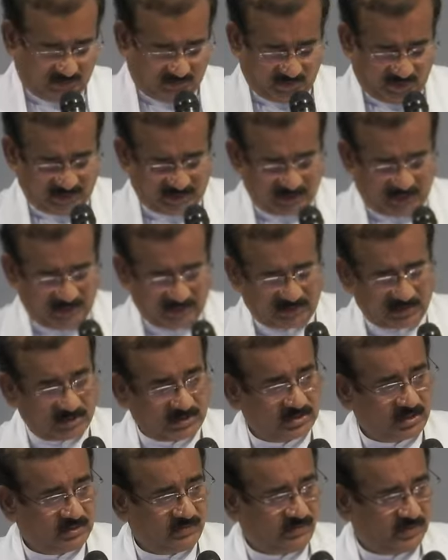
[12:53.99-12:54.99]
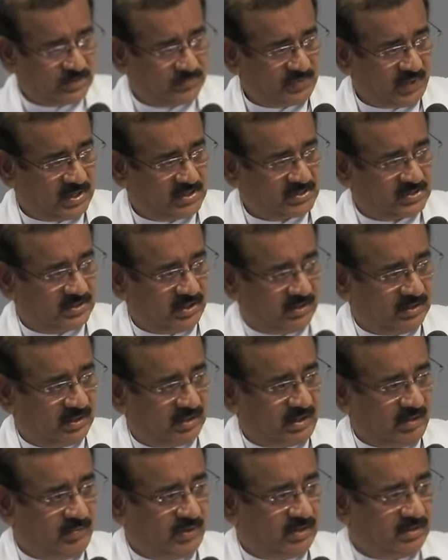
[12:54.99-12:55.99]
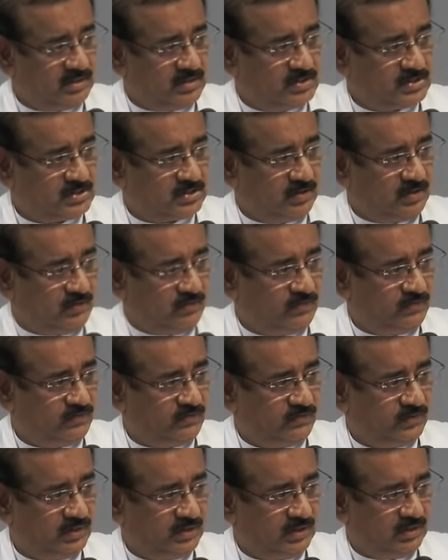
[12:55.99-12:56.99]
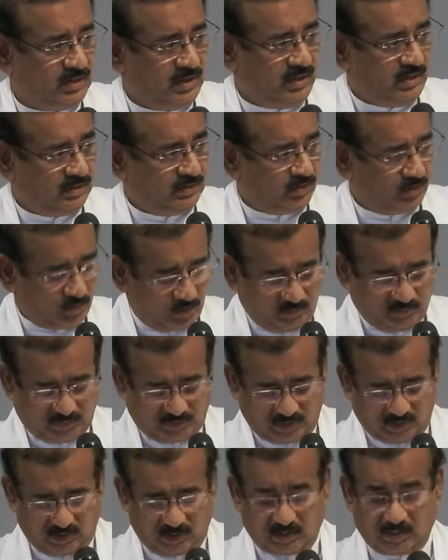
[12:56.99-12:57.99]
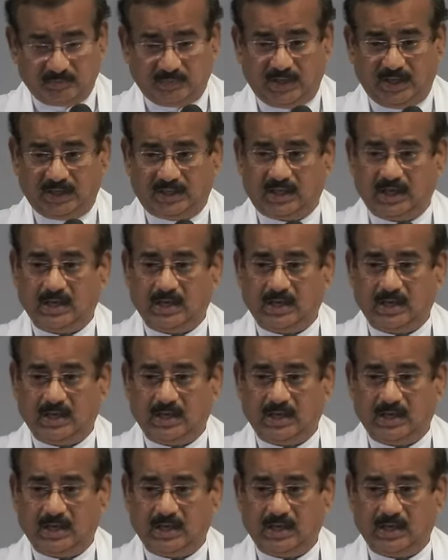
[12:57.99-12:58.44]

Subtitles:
when Titus and Vespasian, the commanders of the Roman army,